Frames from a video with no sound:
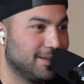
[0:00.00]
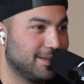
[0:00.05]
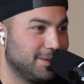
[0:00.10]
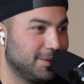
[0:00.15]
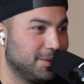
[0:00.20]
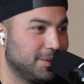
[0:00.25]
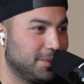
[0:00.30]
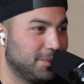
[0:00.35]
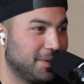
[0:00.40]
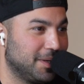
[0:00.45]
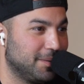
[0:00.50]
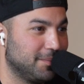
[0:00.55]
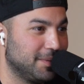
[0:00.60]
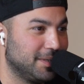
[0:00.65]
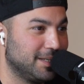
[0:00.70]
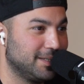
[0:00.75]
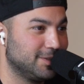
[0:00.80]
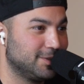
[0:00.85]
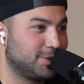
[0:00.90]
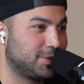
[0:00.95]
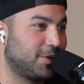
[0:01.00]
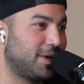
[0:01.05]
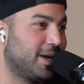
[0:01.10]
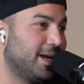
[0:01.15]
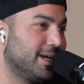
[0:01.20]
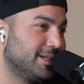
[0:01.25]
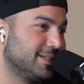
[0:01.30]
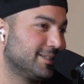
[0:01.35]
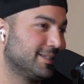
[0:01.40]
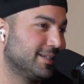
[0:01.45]
You know what I mean?
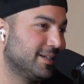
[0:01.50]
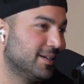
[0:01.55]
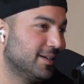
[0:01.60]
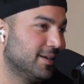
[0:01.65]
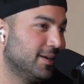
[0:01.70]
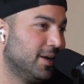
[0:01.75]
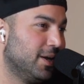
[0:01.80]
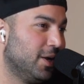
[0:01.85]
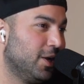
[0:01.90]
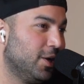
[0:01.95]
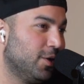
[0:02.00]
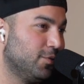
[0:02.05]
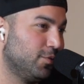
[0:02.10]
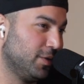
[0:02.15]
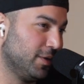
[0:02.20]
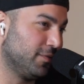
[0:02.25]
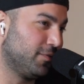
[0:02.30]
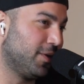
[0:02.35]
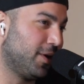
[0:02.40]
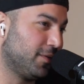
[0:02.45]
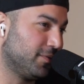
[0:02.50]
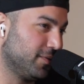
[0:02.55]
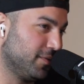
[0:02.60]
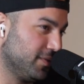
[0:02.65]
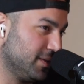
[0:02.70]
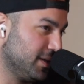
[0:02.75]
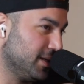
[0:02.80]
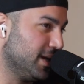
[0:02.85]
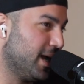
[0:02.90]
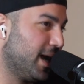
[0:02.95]
Trying to riff off
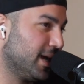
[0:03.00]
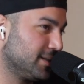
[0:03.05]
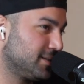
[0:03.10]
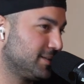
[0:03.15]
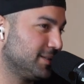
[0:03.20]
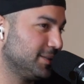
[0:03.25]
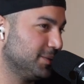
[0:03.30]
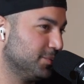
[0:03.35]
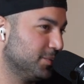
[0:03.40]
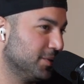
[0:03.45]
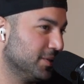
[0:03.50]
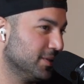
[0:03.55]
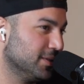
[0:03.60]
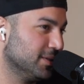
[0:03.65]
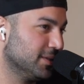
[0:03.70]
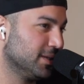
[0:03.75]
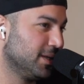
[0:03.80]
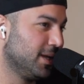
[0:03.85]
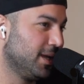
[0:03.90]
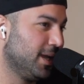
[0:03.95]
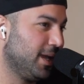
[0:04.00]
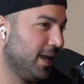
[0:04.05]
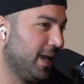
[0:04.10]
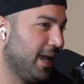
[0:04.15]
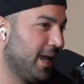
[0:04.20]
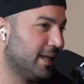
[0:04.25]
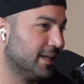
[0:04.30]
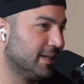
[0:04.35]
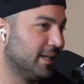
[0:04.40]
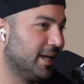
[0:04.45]
of the Nazi word,
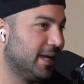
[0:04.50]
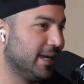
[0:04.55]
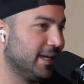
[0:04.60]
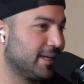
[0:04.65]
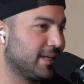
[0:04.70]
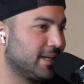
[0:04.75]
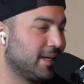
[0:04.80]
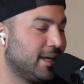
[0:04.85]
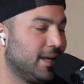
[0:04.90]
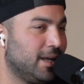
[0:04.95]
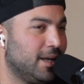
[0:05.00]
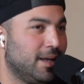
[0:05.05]
and like.